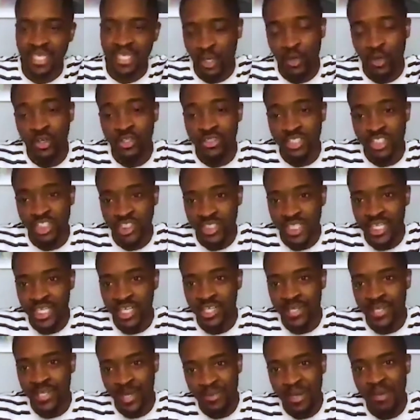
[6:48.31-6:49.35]
And I got to
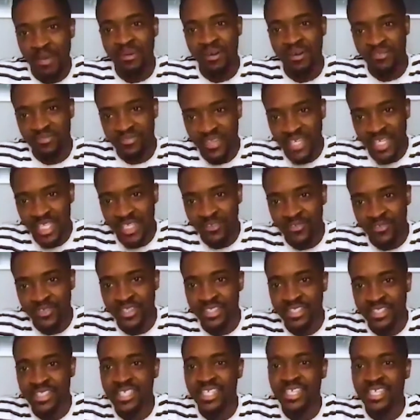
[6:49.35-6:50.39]
share about my
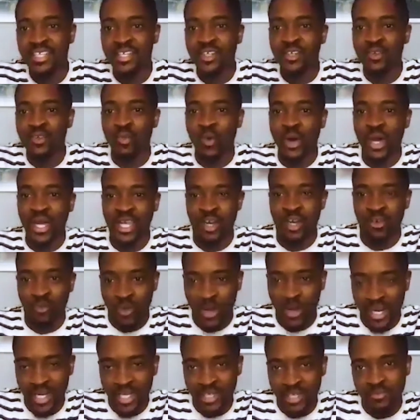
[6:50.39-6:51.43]
faith and why I
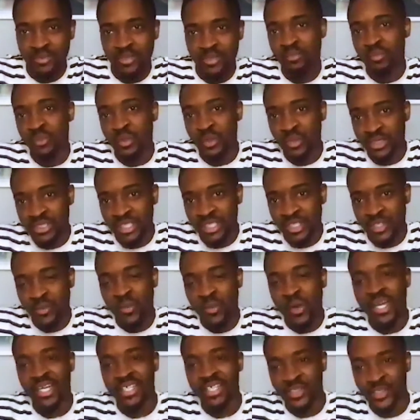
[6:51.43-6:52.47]
write the music
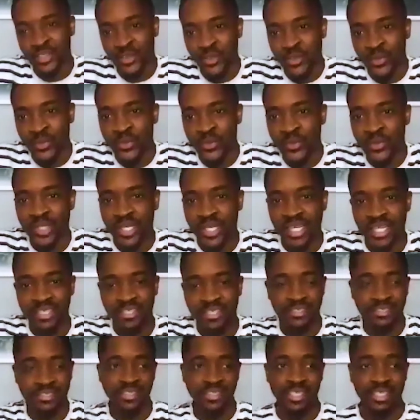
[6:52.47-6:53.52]
the way I do.
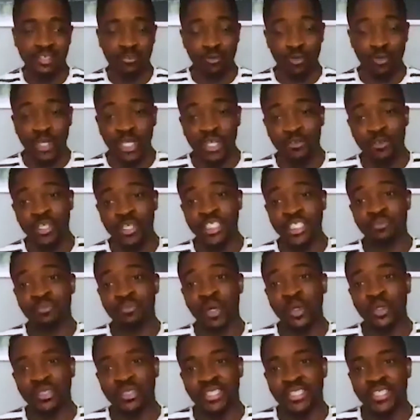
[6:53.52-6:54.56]
And it really, really
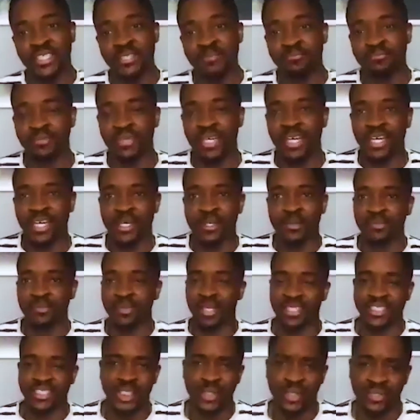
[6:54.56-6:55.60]
spoke to him.
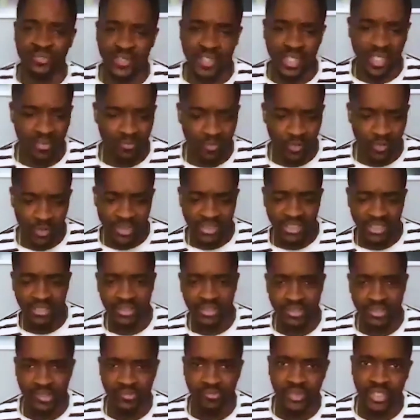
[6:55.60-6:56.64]
And so I think I've always
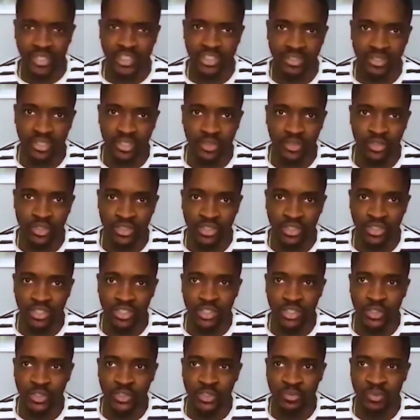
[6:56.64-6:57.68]
had this conviction that God's
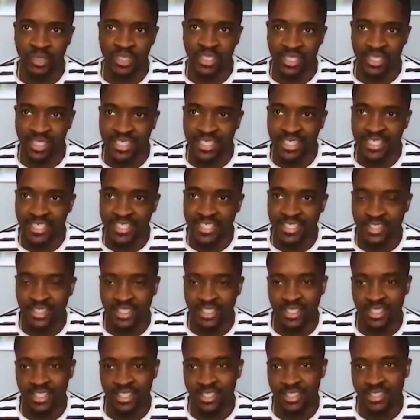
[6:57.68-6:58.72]
going to use me
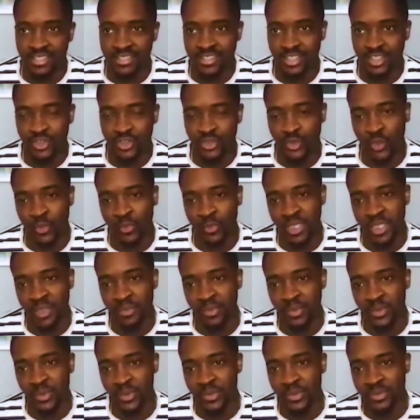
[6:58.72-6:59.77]
to draw
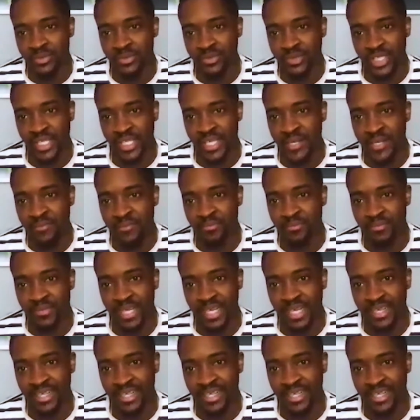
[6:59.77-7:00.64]
people to him.